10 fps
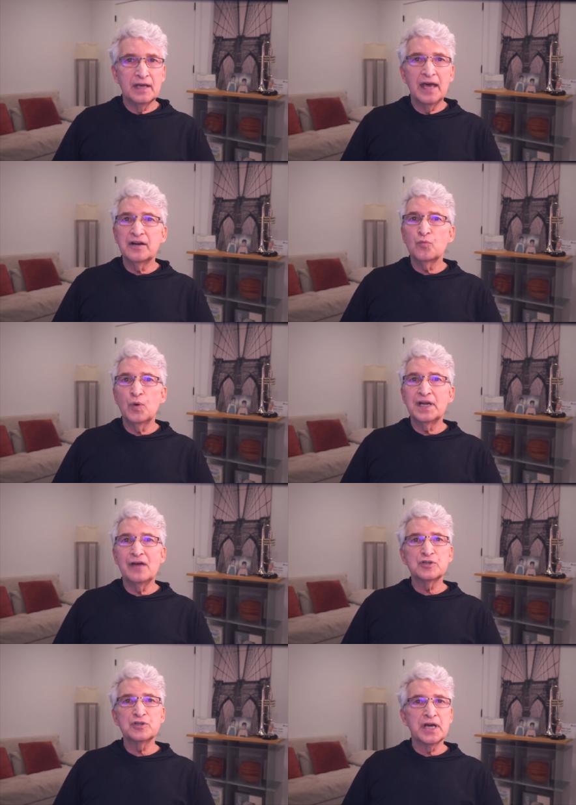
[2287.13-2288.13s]
and on
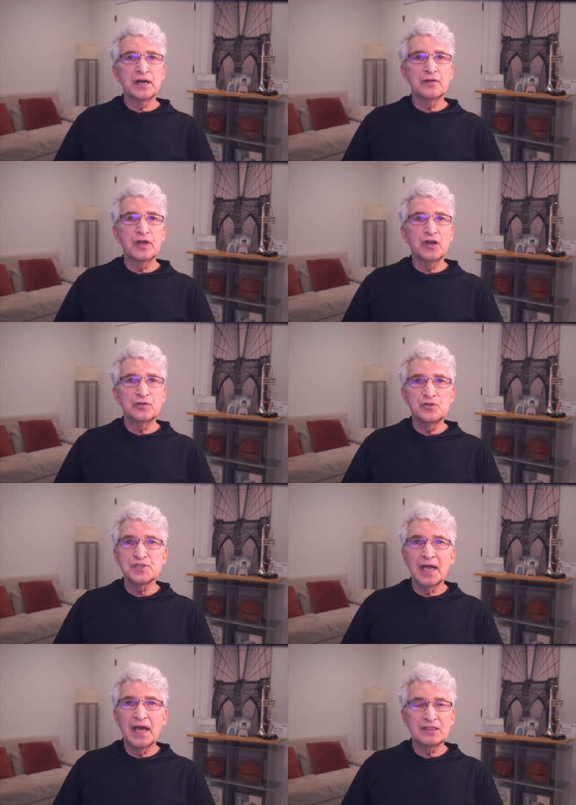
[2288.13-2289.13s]
whatever channel they are
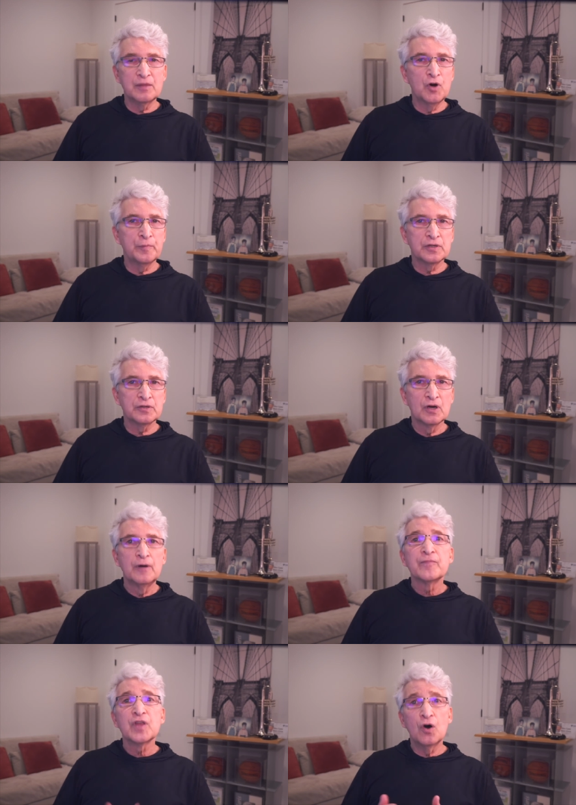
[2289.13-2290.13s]
using at the moment,
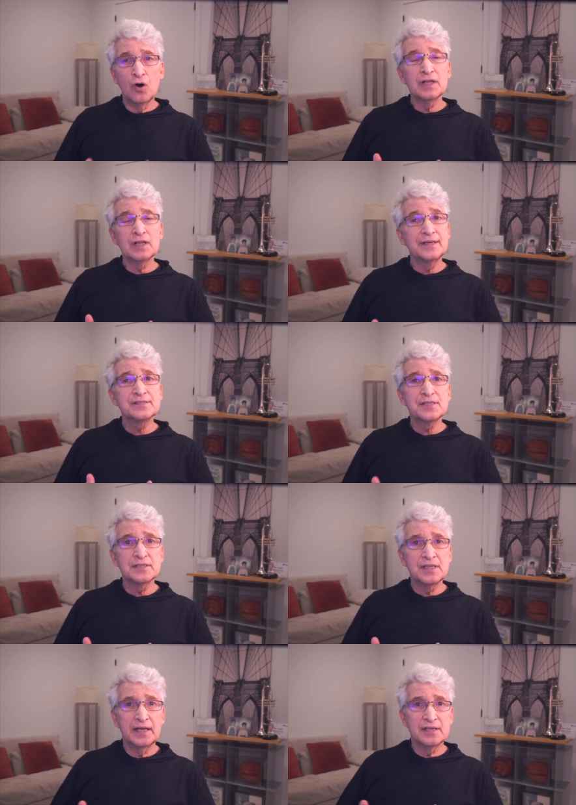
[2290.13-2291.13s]
all
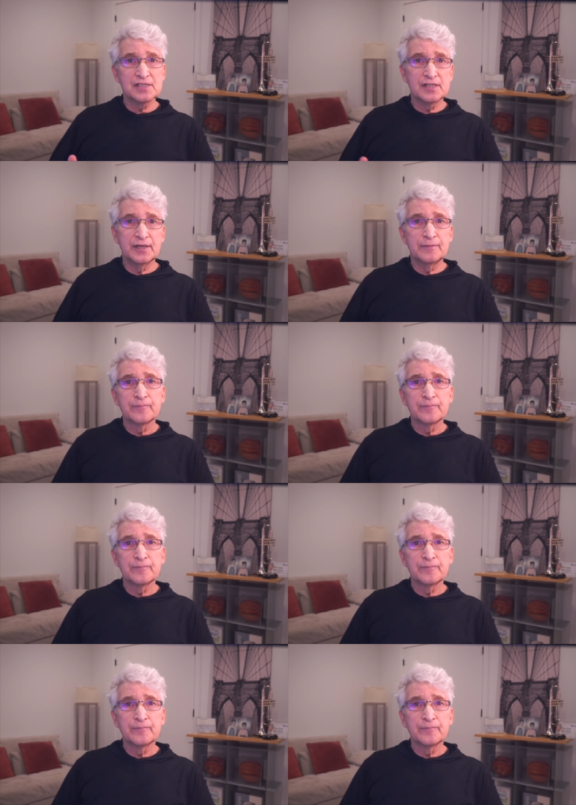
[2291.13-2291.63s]
instantaneously.